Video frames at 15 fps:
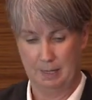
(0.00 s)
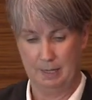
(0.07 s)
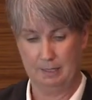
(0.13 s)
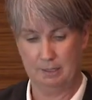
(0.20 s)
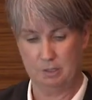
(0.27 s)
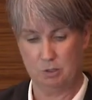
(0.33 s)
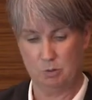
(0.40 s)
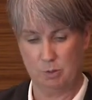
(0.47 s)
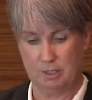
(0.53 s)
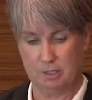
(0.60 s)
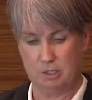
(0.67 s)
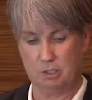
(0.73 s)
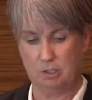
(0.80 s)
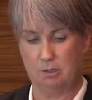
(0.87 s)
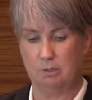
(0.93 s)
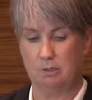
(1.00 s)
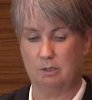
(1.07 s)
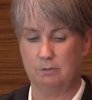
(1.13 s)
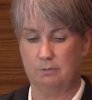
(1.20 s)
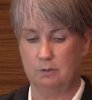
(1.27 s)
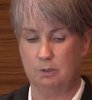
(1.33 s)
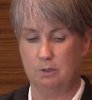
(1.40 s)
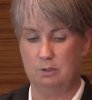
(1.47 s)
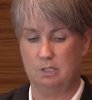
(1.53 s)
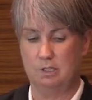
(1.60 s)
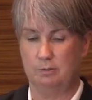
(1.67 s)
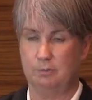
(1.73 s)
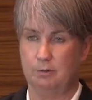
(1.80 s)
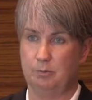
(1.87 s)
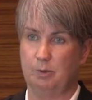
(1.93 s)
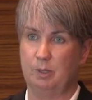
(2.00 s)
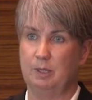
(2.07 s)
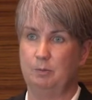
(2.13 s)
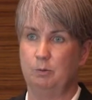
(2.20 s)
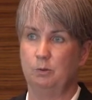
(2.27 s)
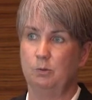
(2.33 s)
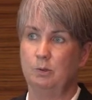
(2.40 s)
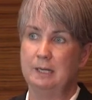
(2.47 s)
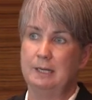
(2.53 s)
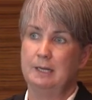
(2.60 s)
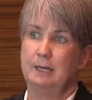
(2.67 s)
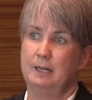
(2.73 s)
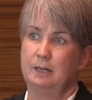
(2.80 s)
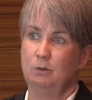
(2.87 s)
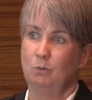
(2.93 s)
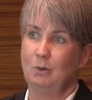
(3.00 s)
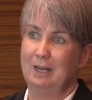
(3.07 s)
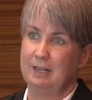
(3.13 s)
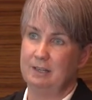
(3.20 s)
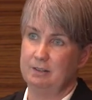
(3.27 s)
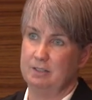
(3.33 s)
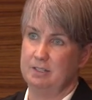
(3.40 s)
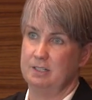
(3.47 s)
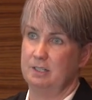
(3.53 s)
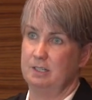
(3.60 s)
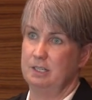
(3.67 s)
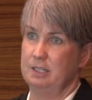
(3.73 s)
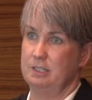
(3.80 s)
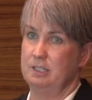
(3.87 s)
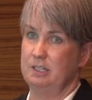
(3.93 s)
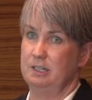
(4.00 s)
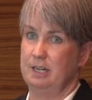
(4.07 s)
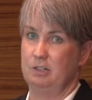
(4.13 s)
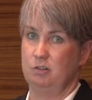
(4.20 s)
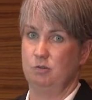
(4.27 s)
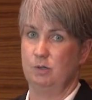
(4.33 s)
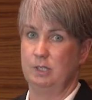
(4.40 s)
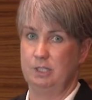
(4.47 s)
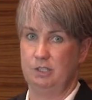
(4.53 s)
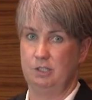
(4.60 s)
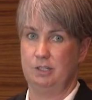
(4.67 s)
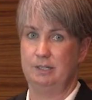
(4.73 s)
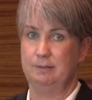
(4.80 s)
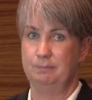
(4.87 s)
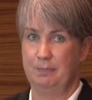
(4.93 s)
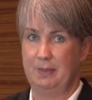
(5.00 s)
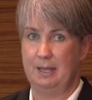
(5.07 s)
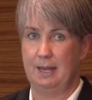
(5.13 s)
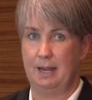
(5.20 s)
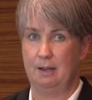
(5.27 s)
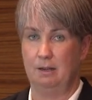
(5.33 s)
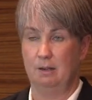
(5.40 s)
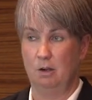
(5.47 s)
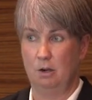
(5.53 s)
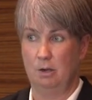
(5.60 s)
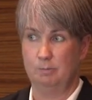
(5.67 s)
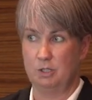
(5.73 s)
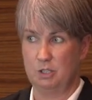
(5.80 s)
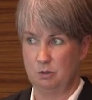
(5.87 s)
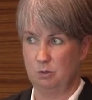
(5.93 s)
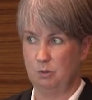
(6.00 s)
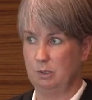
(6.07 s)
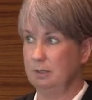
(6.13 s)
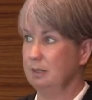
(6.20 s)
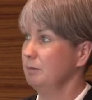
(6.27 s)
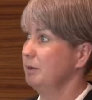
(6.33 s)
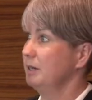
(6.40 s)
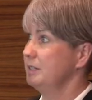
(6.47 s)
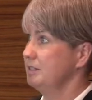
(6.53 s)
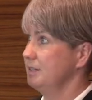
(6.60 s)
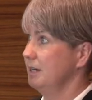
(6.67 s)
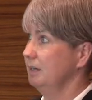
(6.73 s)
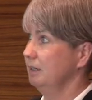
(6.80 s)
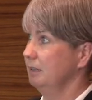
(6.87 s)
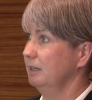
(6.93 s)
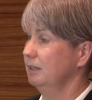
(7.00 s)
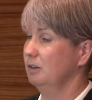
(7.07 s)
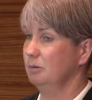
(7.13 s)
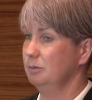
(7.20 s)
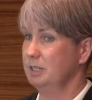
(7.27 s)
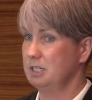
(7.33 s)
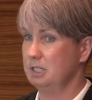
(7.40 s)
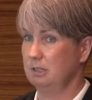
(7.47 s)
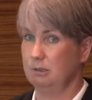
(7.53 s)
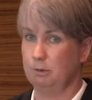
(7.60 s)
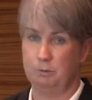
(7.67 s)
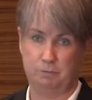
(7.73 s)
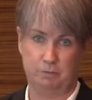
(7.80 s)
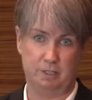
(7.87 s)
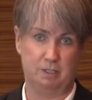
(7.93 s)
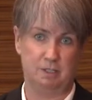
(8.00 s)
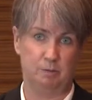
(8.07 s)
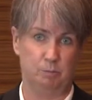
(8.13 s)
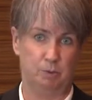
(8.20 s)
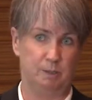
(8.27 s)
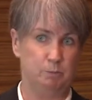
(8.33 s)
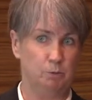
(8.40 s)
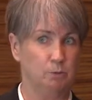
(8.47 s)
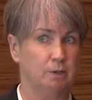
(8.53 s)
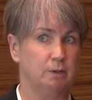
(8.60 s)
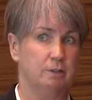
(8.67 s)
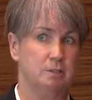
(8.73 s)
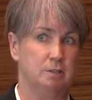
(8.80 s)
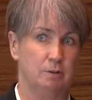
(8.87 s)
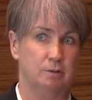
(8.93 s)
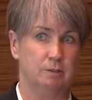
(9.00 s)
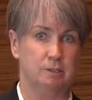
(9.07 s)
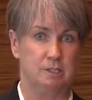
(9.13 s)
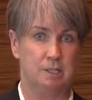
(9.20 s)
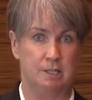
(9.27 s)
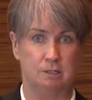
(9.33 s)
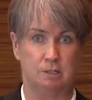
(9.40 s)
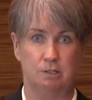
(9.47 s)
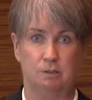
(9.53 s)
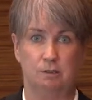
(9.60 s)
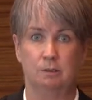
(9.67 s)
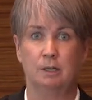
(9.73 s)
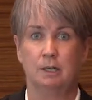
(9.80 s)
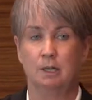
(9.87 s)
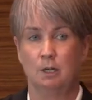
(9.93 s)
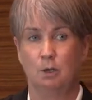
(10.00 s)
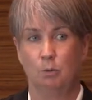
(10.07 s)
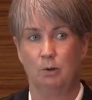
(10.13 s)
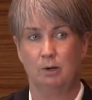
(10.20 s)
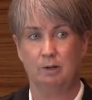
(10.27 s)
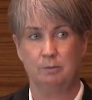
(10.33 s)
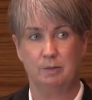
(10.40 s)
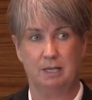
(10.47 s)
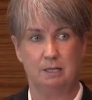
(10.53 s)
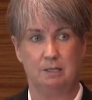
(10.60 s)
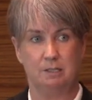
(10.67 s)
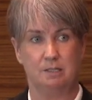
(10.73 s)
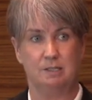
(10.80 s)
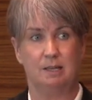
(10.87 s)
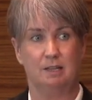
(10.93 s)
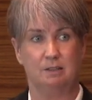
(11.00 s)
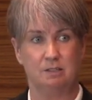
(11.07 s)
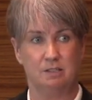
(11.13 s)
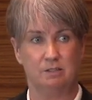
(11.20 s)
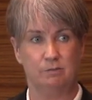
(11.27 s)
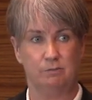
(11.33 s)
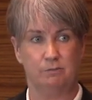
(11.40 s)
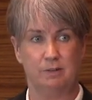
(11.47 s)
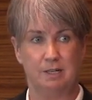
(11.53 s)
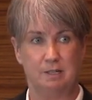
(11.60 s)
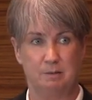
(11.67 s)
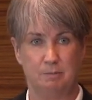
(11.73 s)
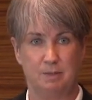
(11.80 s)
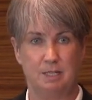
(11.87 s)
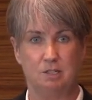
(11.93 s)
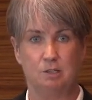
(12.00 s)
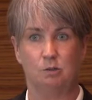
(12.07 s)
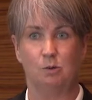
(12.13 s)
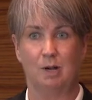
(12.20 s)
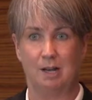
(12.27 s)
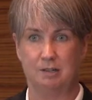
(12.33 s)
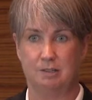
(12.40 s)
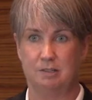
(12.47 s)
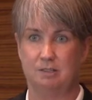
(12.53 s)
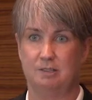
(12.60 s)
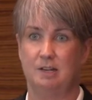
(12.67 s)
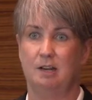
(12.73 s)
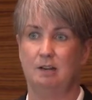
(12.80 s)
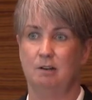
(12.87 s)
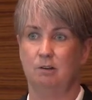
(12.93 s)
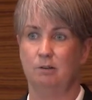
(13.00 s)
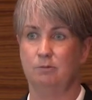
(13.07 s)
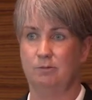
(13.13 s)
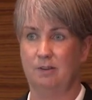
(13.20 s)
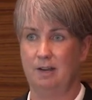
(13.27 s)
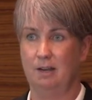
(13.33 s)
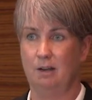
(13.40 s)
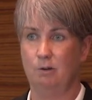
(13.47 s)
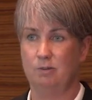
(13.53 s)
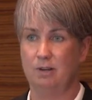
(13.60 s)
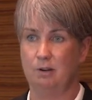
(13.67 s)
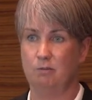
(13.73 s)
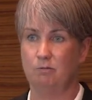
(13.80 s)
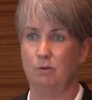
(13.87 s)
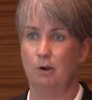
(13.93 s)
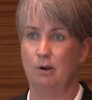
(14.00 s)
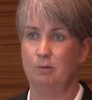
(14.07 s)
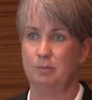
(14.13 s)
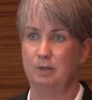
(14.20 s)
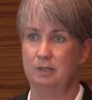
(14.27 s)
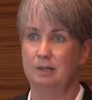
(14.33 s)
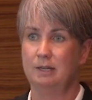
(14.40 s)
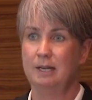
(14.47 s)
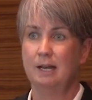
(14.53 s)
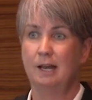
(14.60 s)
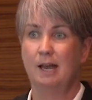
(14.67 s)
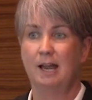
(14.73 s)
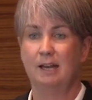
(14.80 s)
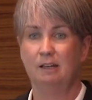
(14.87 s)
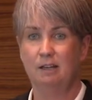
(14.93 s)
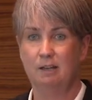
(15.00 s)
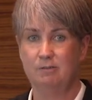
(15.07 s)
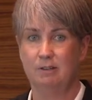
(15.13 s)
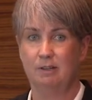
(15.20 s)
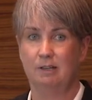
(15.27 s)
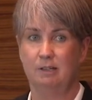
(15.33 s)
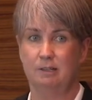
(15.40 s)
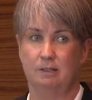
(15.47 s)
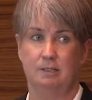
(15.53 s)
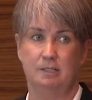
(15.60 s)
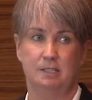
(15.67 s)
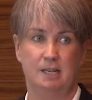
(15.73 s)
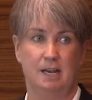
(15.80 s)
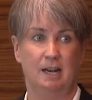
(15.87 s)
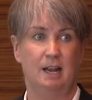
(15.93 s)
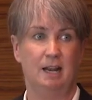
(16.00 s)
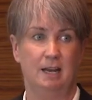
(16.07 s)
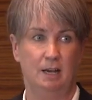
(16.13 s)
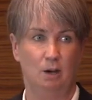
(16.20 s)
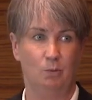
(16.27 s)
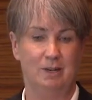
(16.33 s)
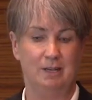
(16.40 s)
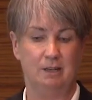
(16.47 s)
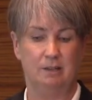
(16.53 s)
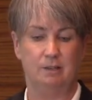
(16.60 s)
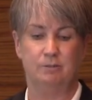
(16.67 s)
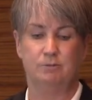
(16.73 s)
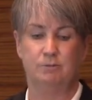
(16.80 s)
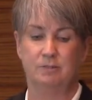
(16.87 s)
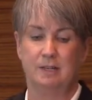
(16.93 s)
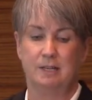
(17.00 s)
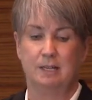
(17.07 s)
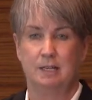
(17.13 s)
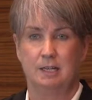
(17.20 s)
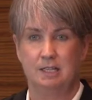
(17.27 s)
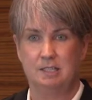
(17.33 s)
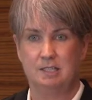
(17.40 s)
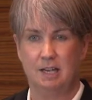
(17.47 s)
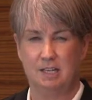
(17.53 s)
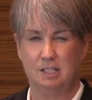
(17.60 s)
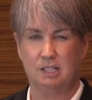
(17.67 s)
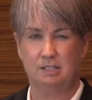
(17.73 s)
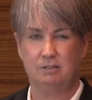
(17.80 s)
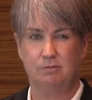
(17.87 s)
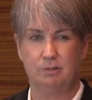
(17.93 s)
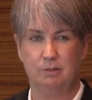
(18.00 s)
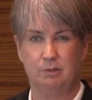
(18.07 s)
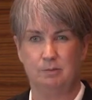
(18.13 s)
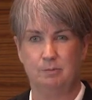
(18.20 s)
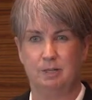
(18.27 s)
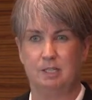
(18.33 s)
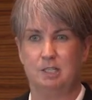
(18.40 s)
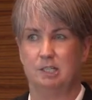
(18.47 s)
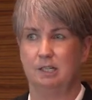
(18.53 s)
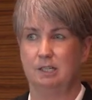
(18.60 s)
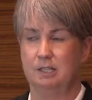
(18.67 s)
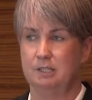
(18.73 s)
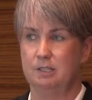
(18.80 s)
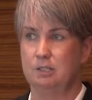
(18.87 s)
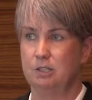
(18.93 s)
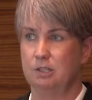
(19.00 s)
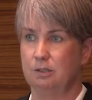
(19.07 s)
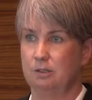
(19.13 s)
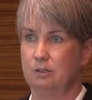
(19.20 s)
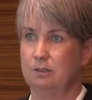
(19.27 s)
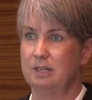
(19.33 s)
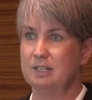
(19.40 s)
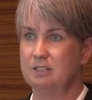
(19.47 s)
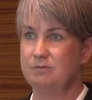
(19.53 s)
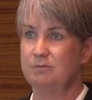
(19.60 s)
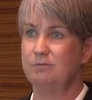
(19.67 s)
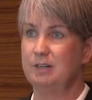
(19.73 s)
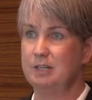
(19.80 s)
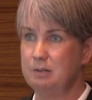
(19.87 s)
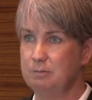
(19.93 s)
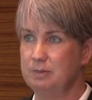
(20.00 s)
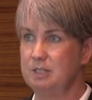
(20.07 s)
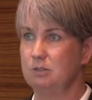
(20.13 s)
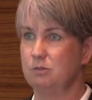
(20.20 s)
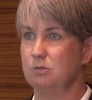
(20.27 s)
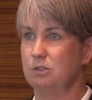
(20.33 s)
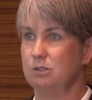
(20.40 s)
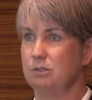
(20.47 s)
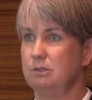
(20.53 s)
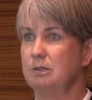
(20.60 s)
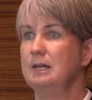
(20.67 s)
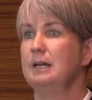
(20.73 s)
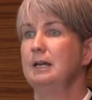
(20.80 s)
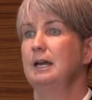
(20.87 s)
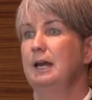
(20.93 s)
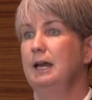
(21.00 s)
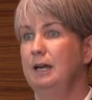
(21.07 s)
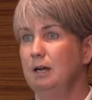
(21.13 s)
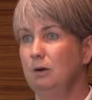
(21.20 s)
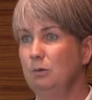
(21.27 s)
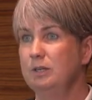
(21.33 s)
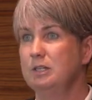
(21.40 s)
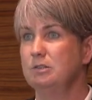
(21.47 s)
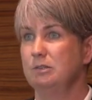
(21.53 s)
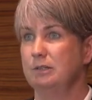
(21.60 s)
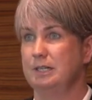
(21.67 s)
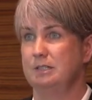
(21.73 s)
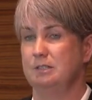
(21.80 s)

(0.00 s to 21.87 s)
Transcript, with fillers: And in talking to a few different people, in a way, this is akin to natural history. Now, I'm sure that by saying that, I'm actually going to offend some people, and I don't intend to. What I mean is that this fundamental understanding of, of our environment and living in it and how we live is actually very much akin to, it's fundamental to how we do our